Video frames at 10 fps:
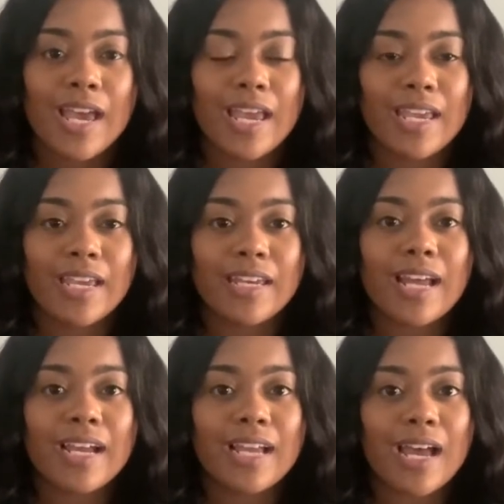And
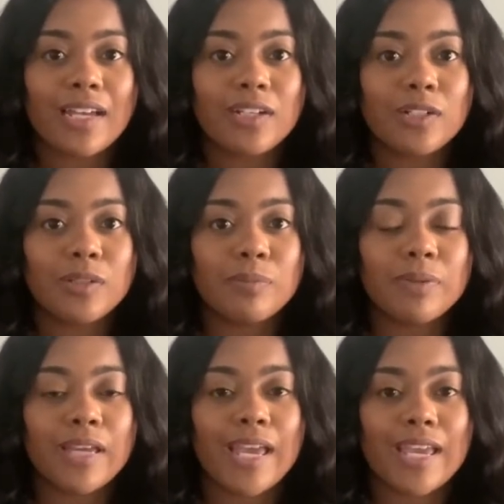I got up
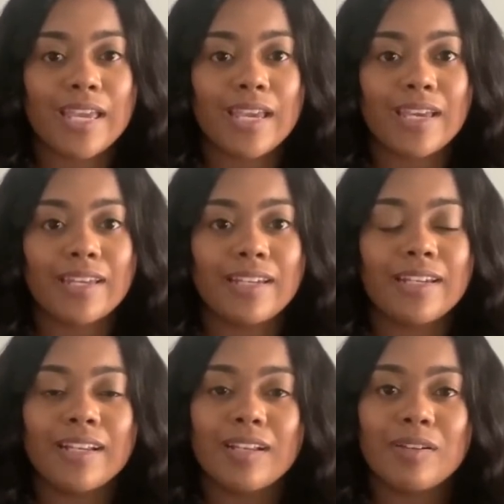and
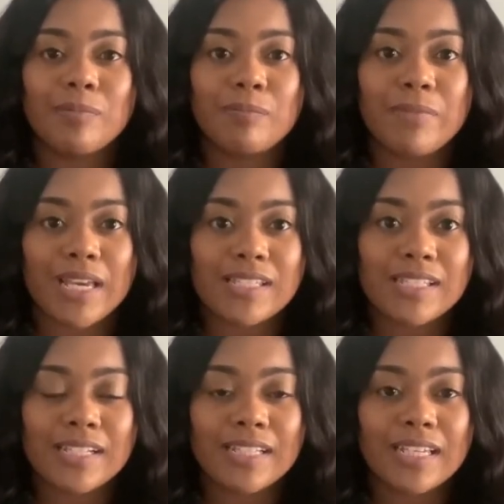
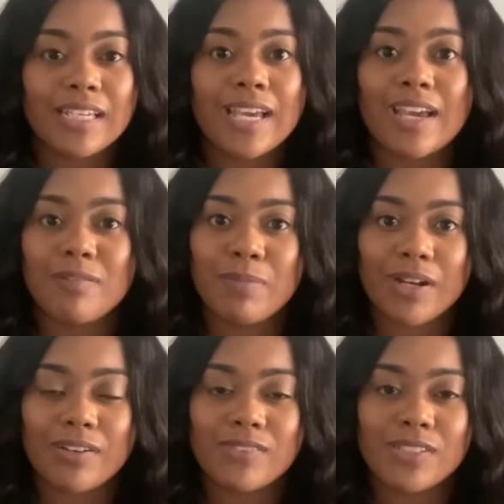basically gave
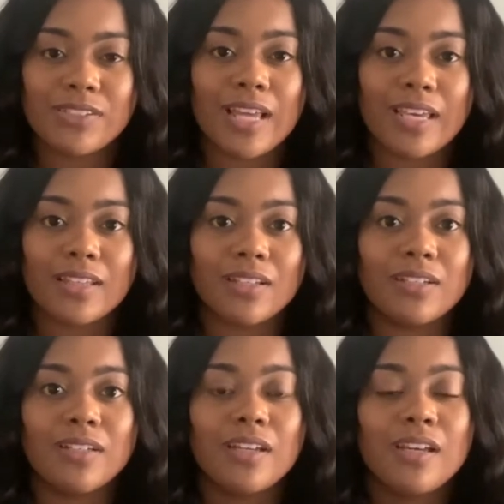birth to
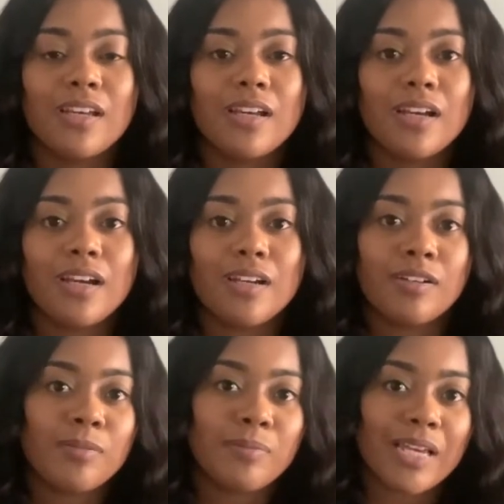Laila.
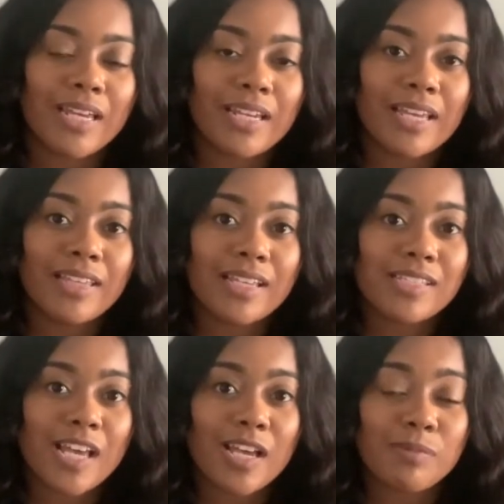And at that
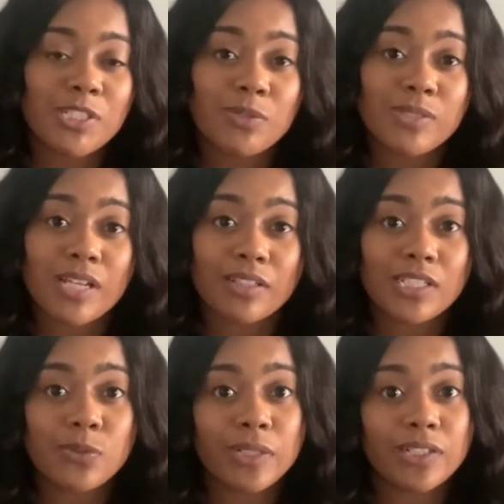time, she was only
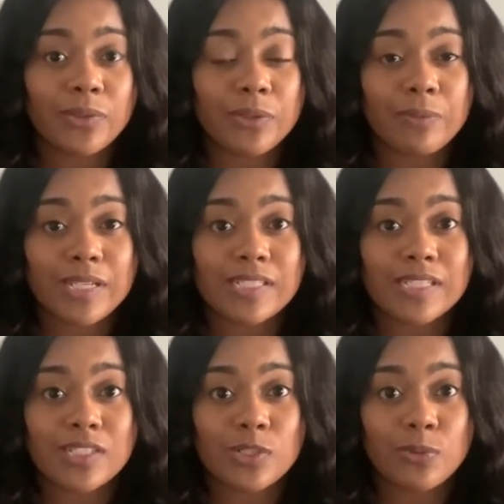23 weeks
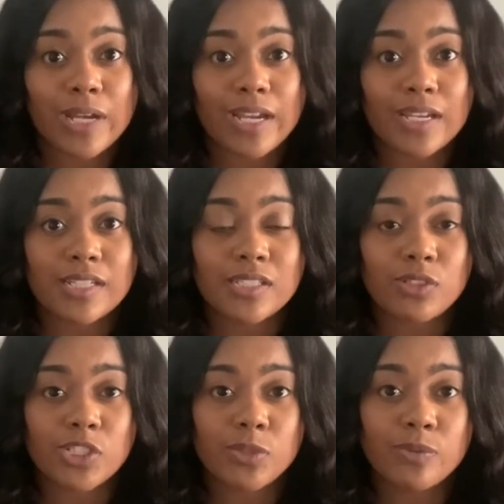and 2 days, so
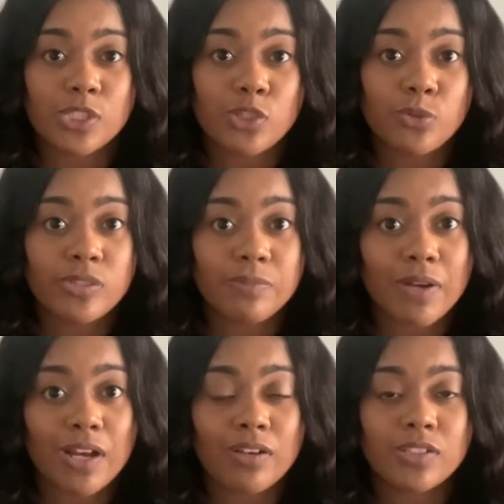she was too
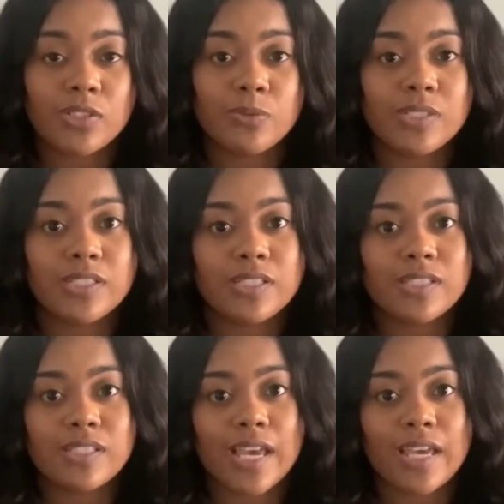small to
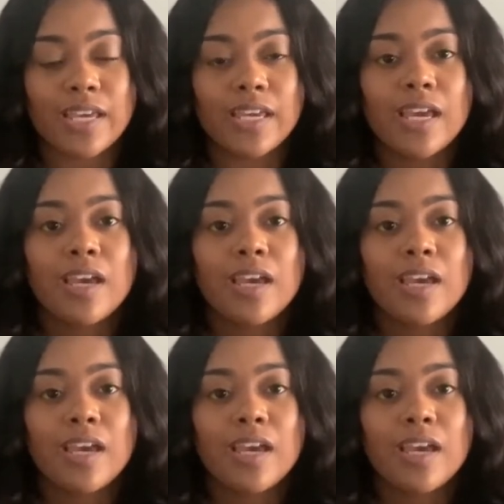resuscitate